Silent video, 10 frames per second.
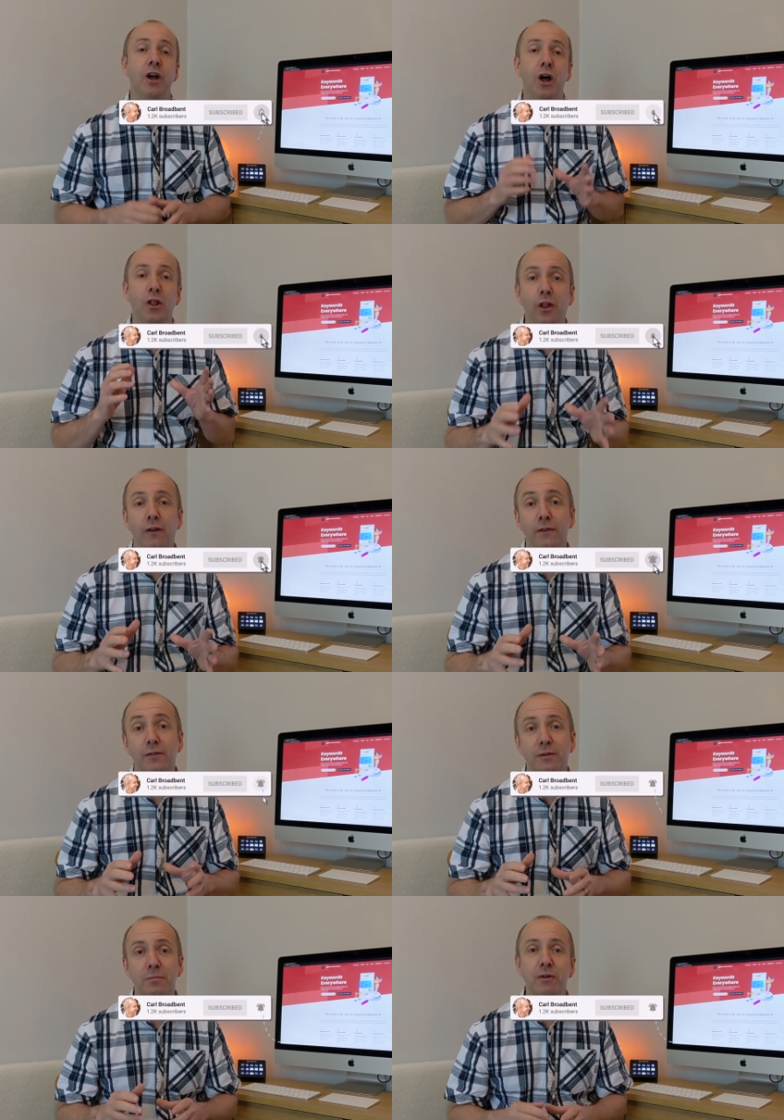A lot of you are
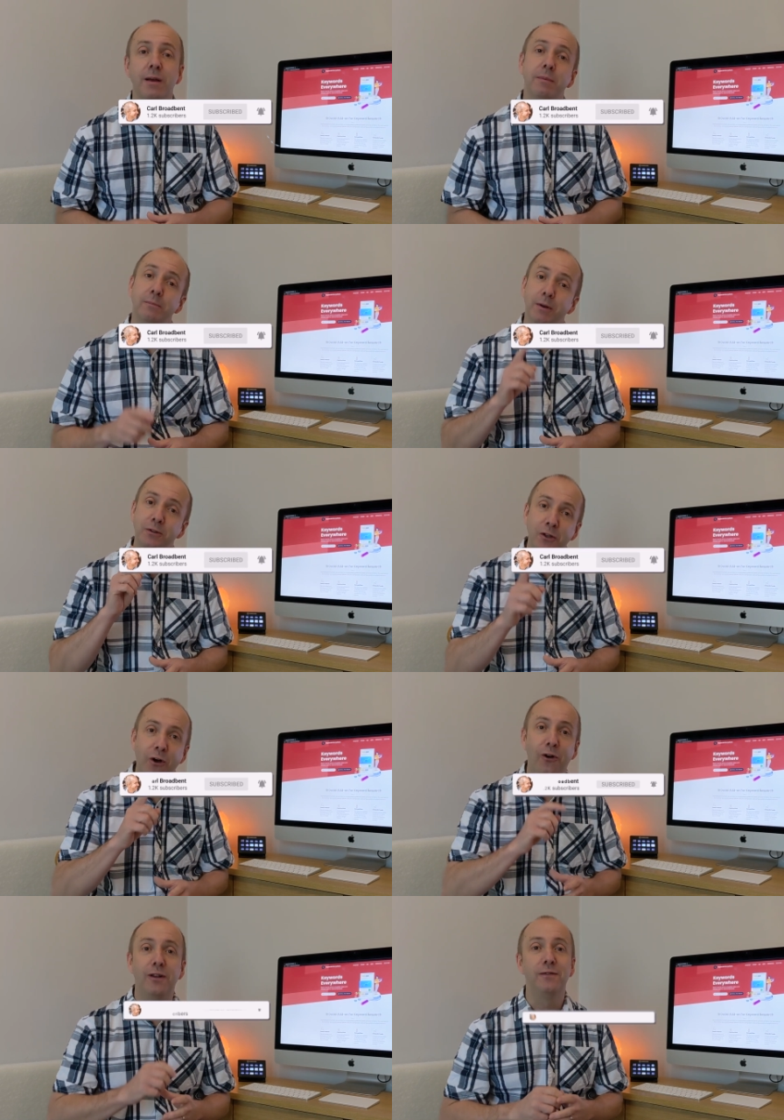subscribing, but not
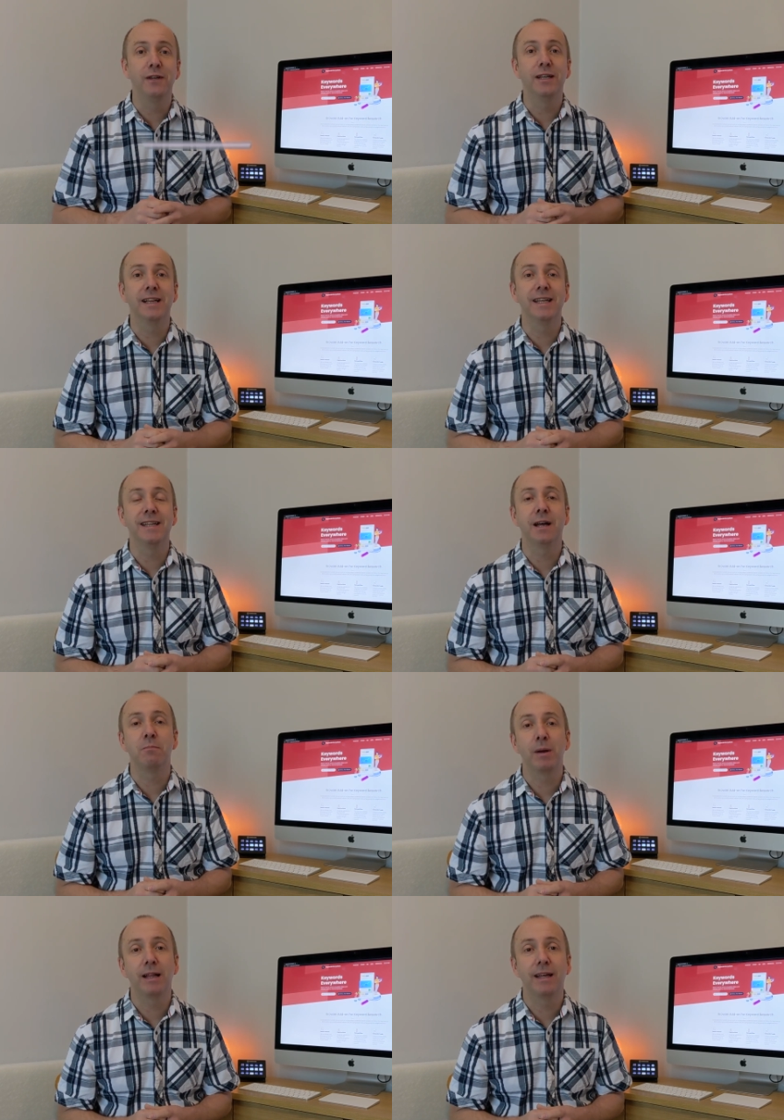all of you are clicking
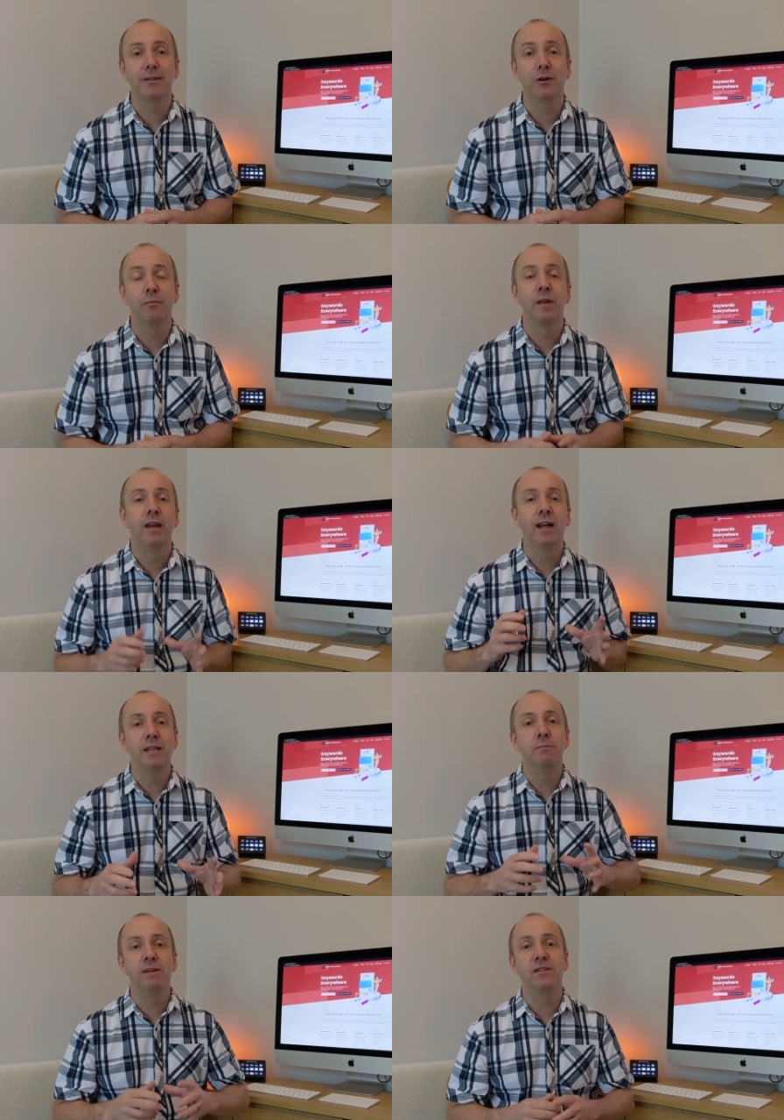that bell icon and
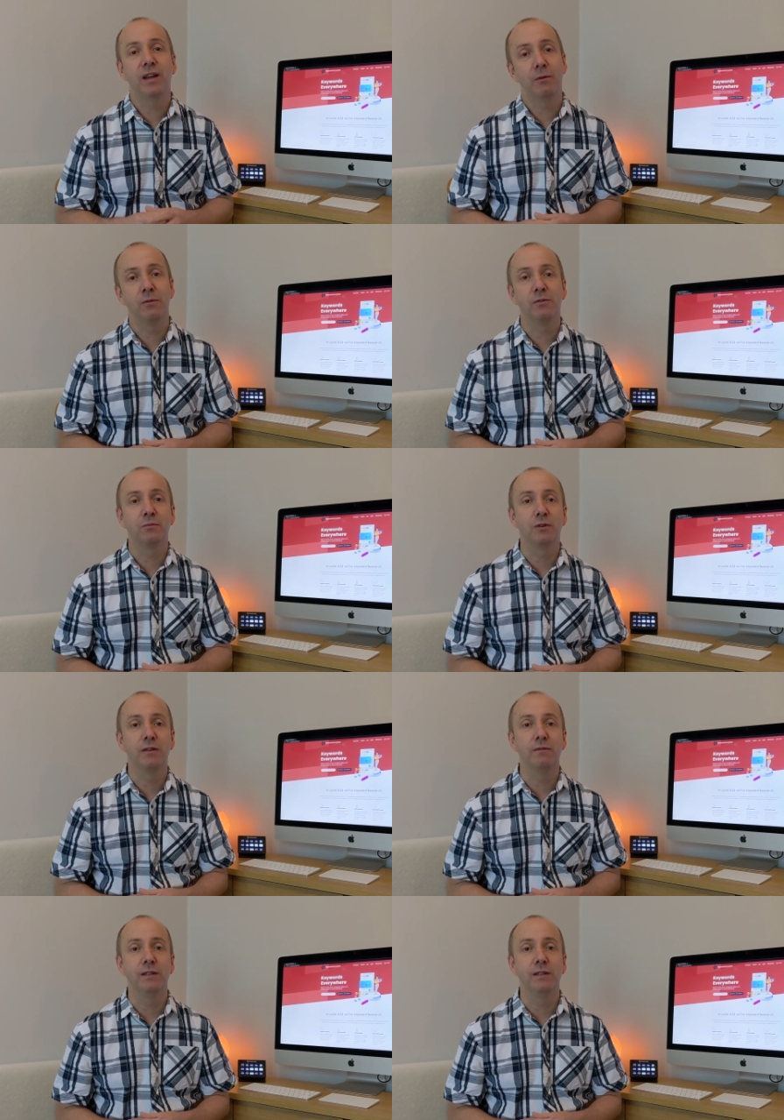you're missing out on some great